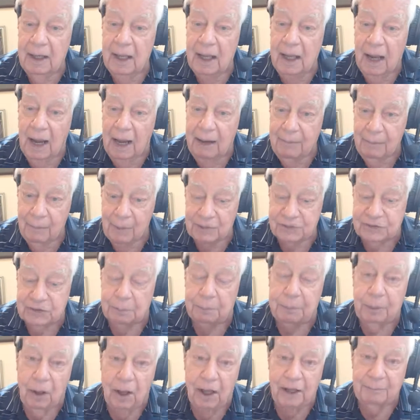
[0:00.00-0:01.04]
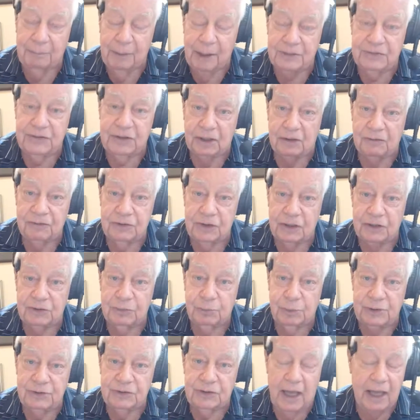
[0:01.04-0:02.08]
I must applaud myself
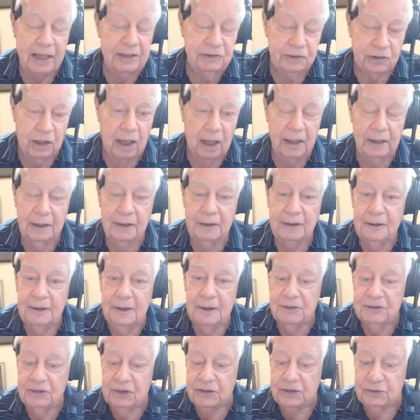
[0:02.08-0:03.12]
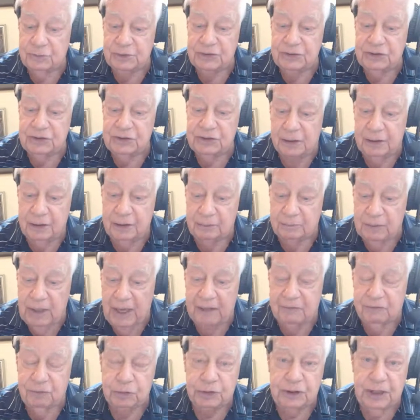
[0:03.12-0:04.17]
and John since we started
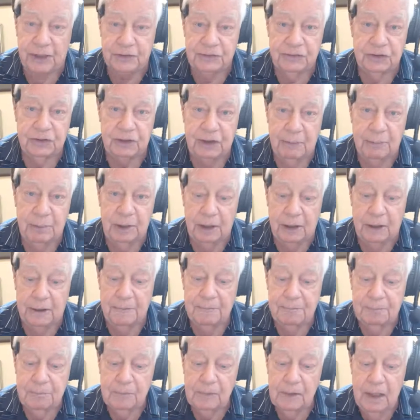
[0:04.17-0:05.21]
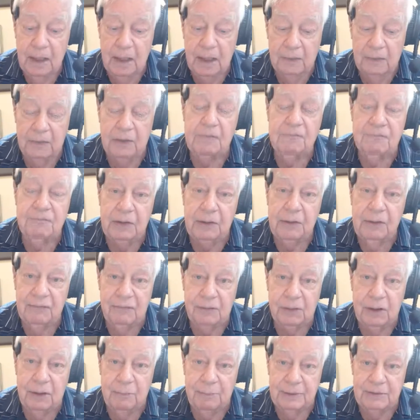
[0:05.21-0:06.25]
advertising them here. They're very,
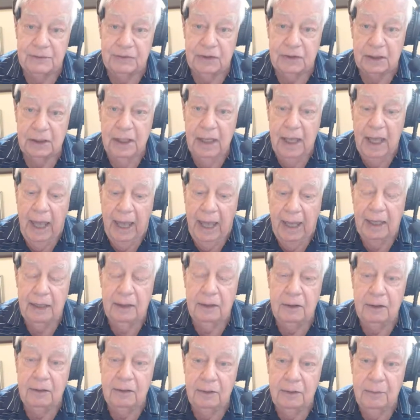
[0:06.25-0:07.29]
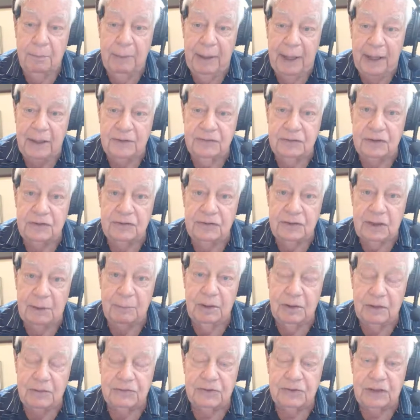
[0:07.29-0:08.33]
very busy, and they're passing some
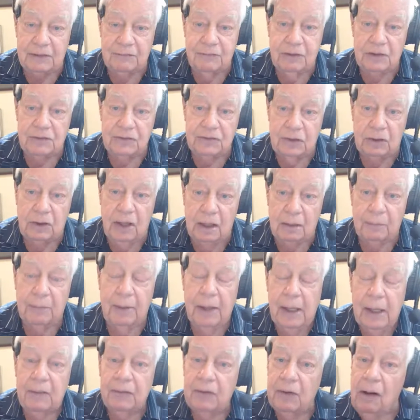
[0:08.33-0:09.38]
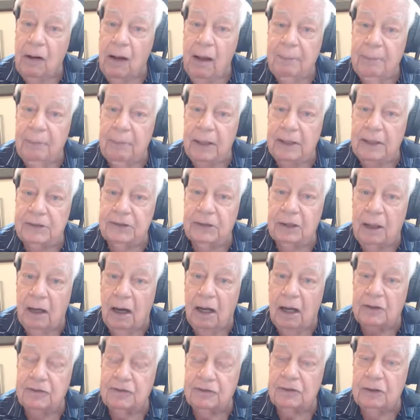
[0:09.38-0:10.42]
of the savings along. Their operation
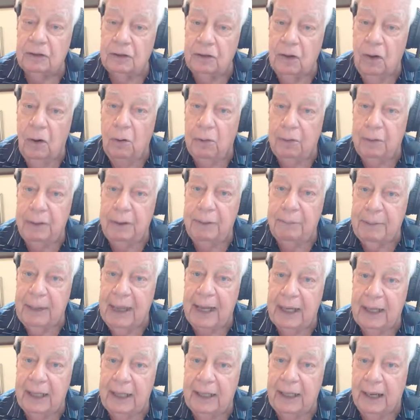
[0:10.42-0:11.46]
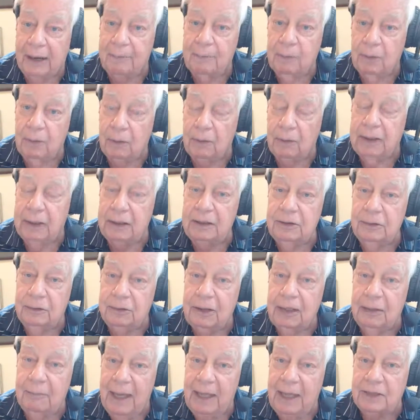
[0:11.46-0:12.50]
costs are lower in Pakenham, okay? You
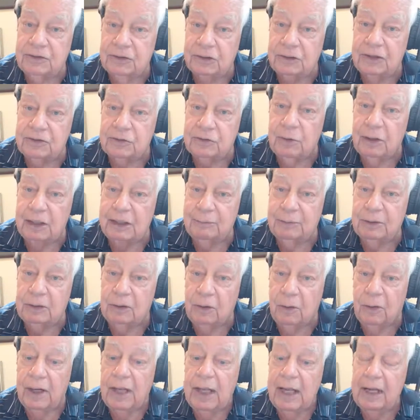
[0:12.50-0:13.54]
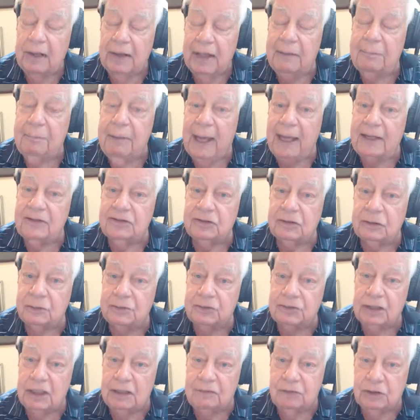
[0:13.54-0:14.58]
can imagine it's quite a bit lower. They pass those
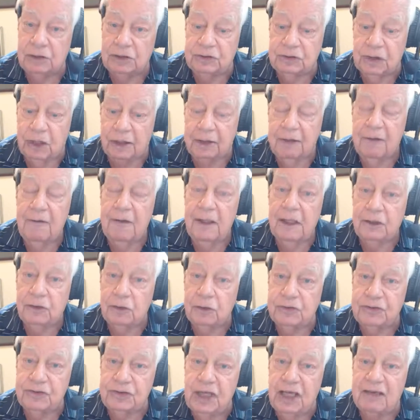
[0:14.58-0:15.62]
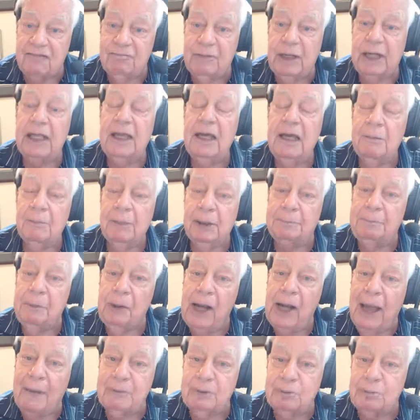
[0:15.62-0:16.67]
savings on. You'll save money, but
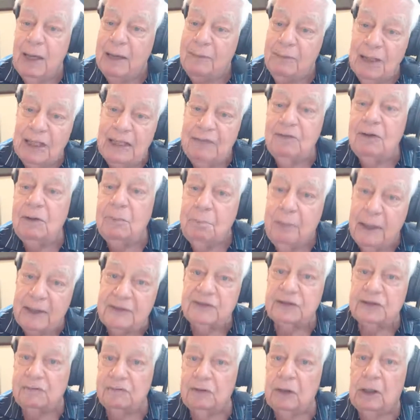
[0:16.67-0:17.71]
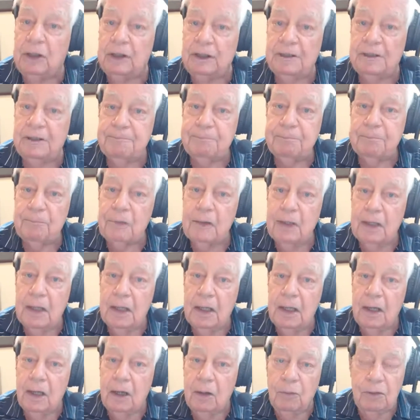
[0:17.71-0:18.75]
perhaps maybe even best of all,
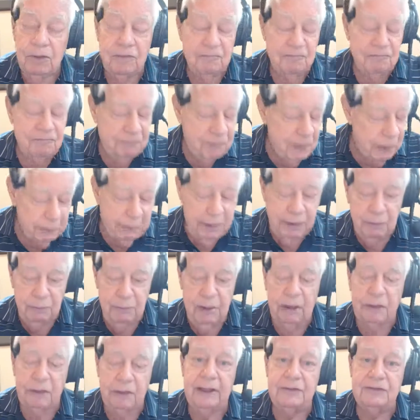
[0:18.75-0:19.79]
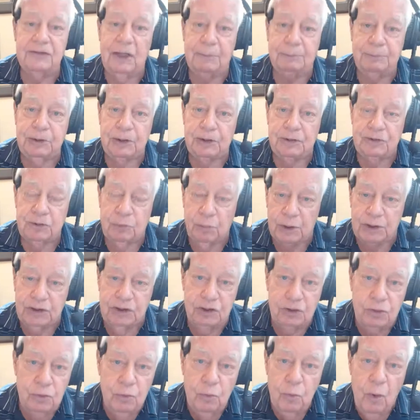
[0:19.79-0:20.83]
with very rare exceptions, what
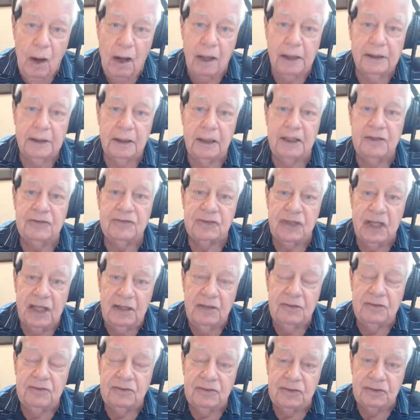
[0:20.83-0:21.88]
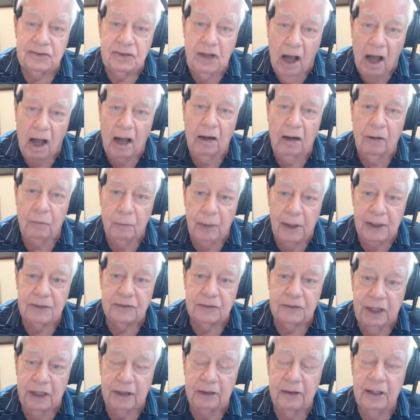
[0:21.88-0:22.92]
you want is in stock right
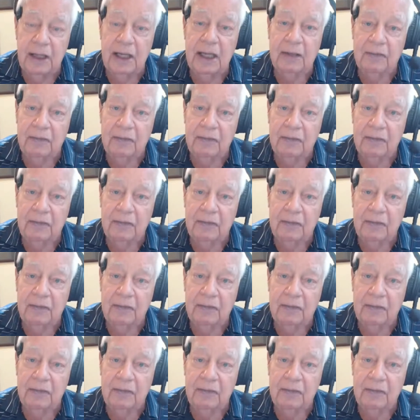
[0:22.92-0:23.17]
there.